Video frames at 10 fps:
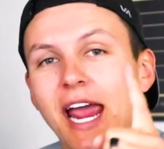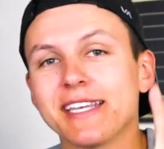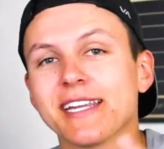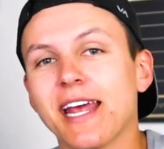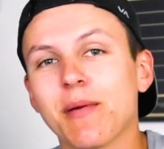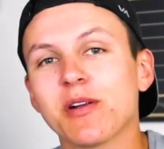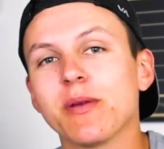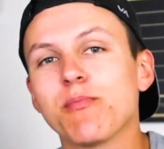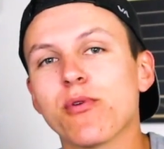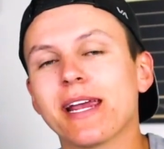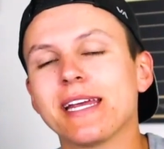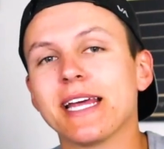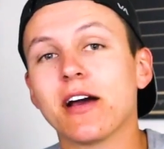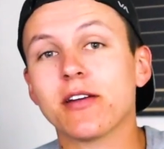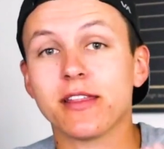And today I'm gonna be
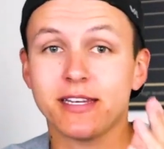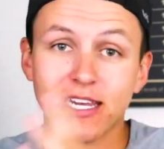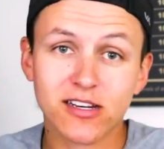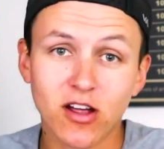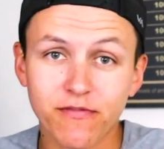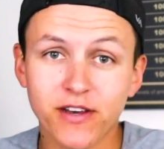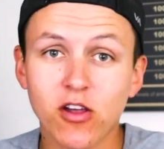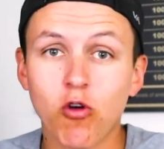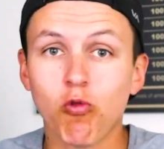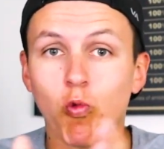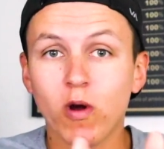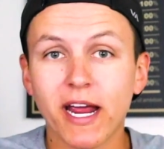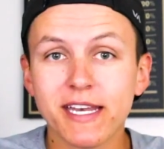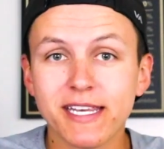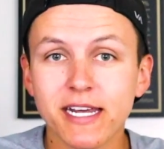breaking down the TikTok video, what
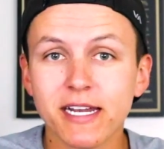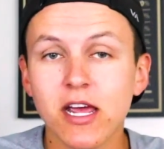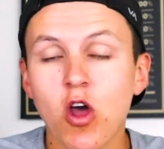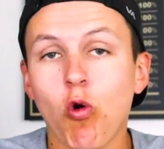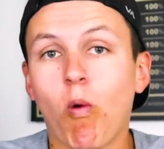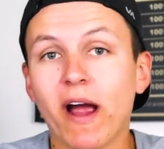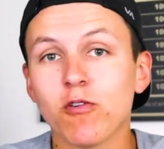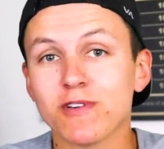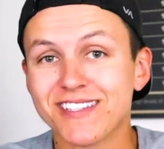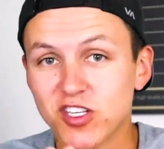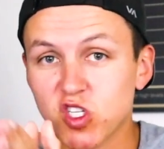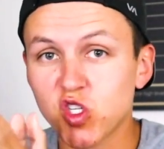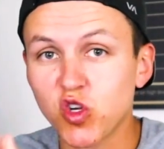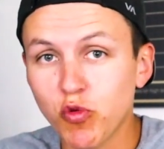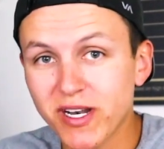I did, why it was the
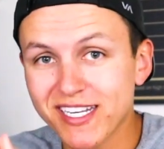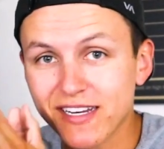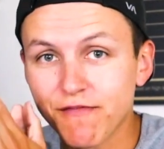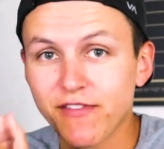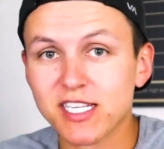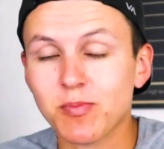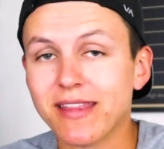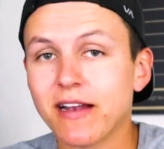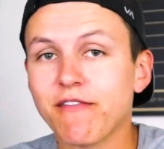stupidest investment that